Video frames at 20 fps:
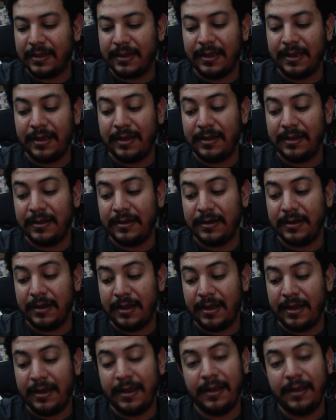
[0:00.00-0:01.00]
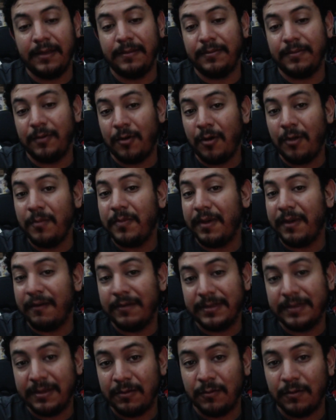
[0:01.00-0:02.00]
and I hope
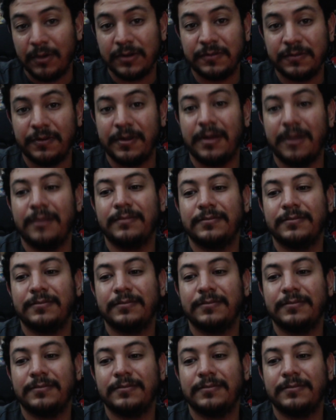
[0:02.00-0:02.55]
everything works for you.